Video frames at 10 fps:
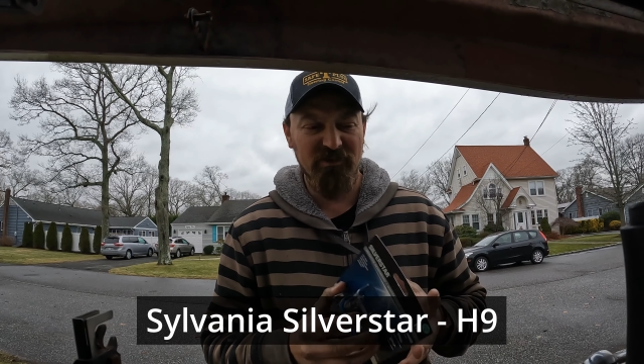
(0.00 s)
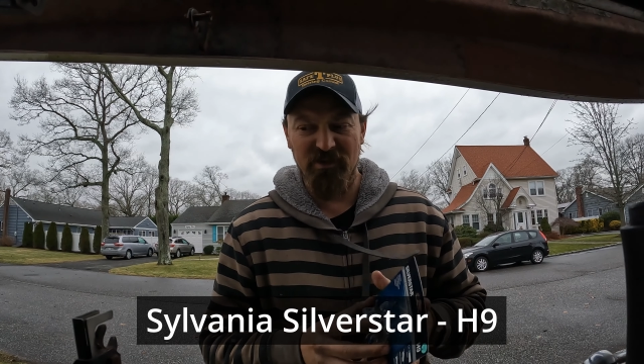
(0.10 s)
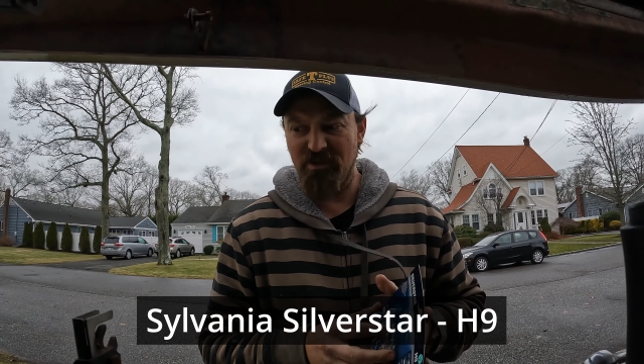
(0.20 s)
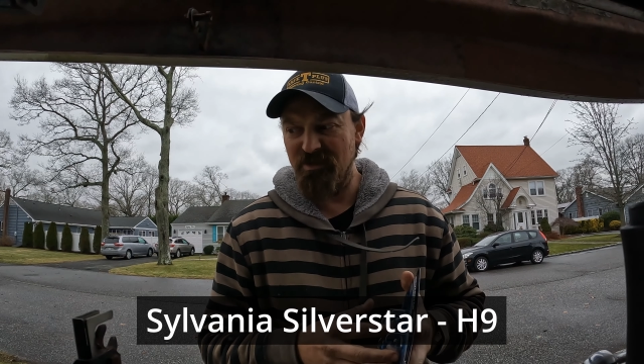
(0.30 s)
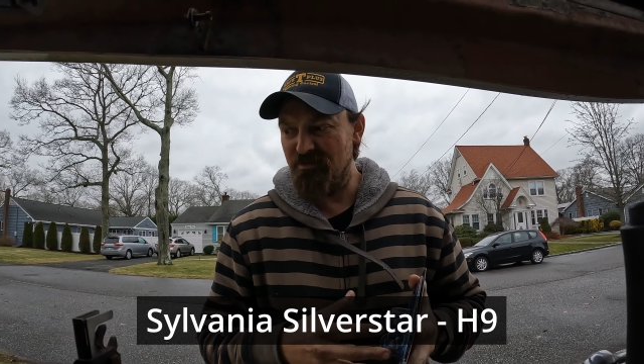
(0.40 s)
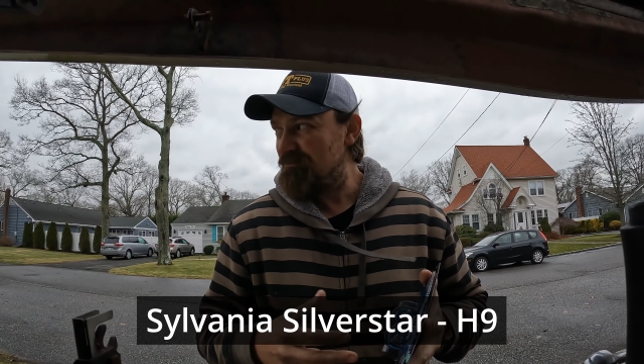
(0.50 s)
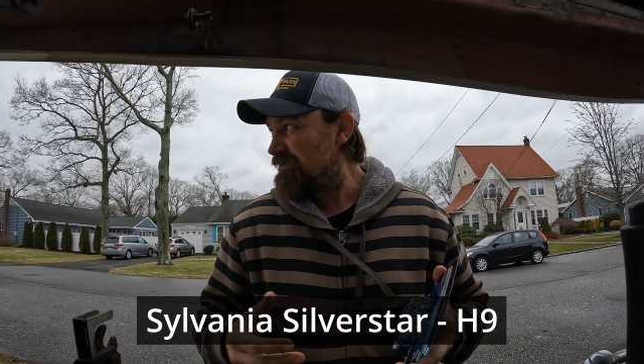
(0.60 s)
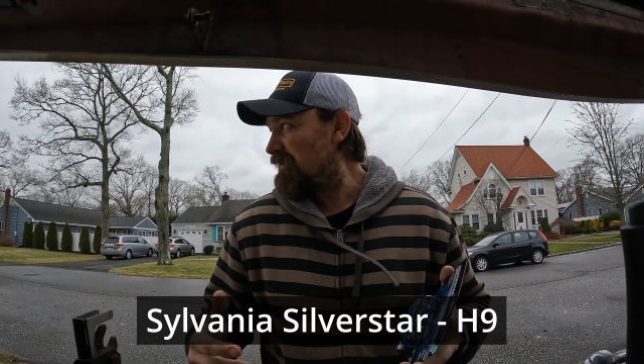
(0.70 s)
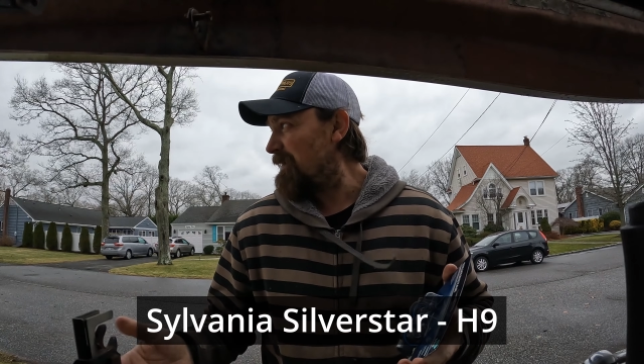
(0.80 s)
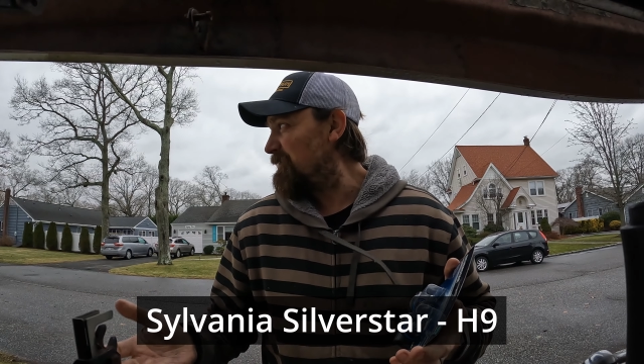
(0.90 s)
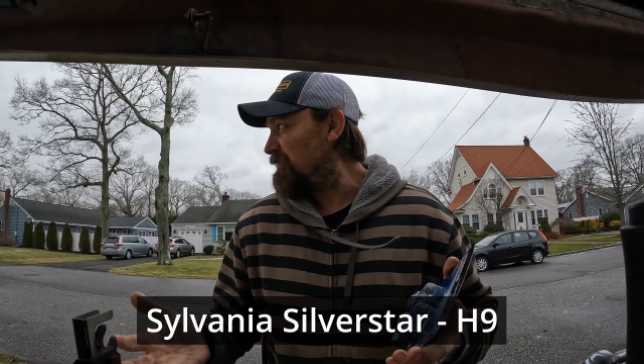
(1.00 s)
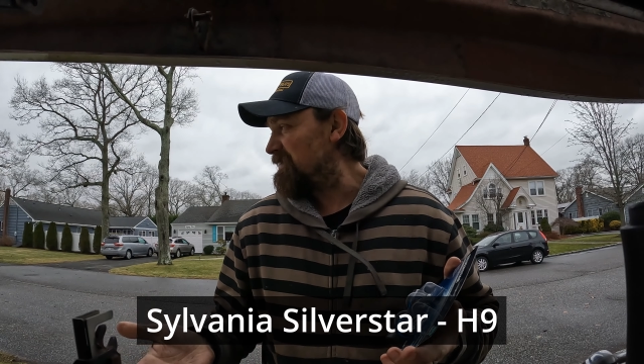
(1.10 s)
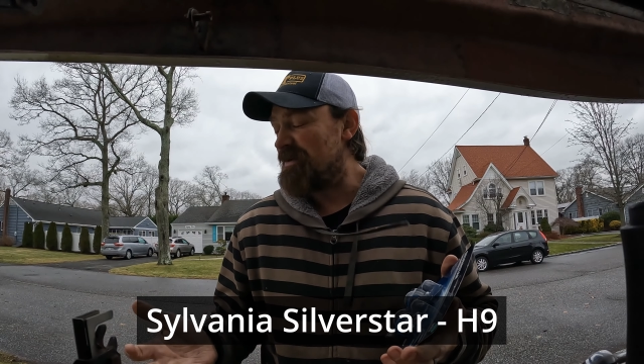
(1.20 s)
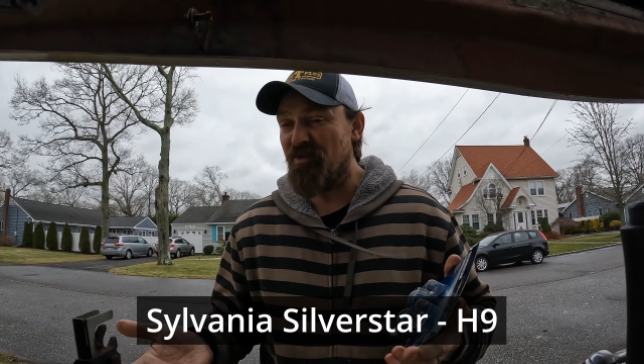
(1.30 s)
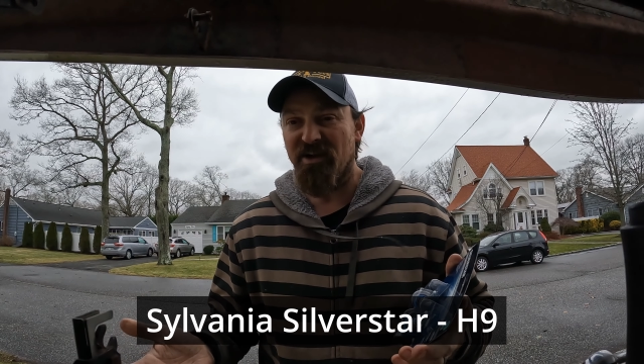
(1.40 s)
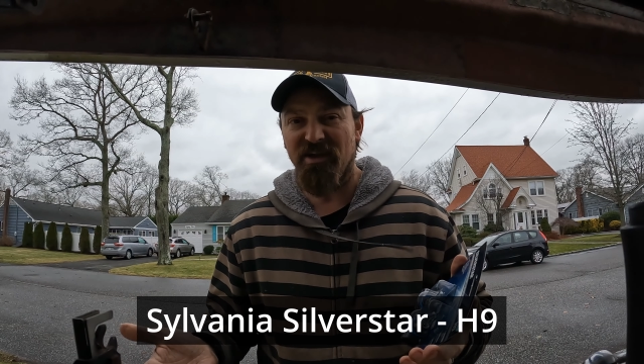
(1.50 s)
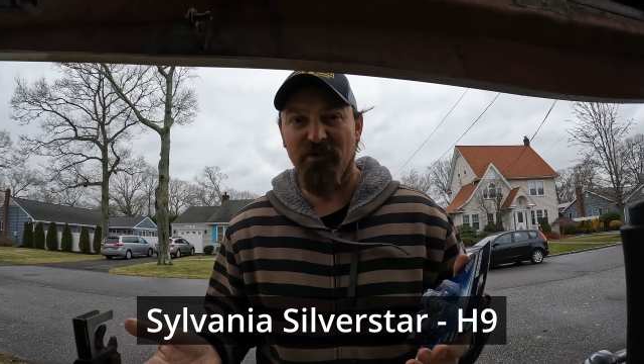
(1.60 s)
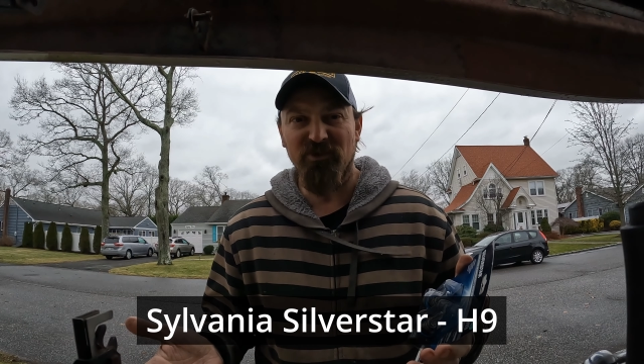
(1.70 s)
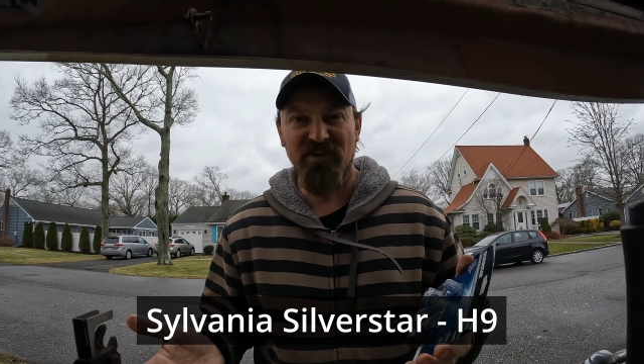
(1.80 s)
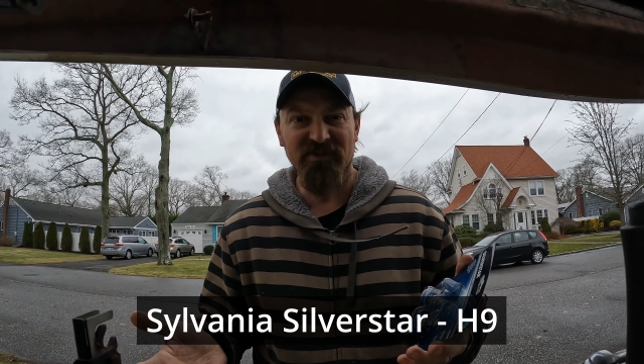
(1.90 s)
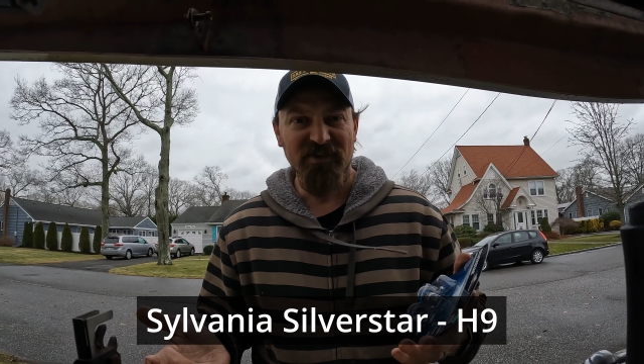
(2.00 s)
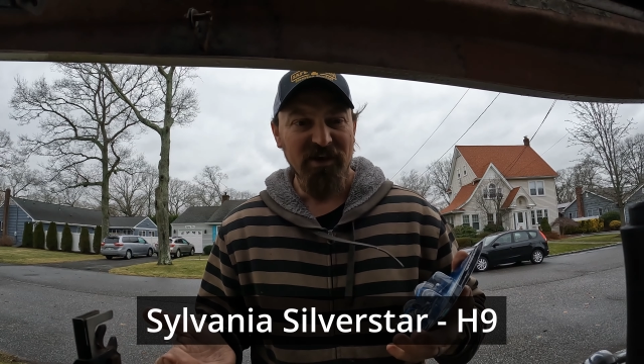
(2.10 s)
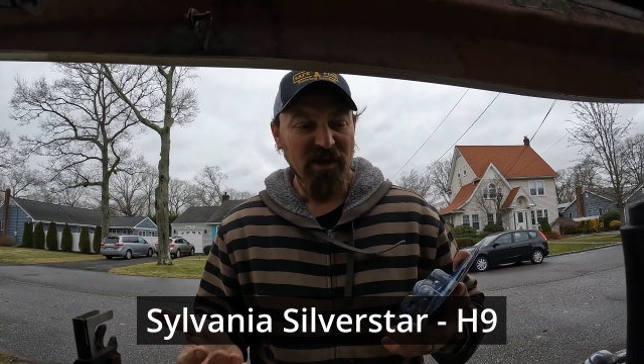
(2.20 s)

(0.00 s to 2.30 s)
the crappy ones that probably came with this.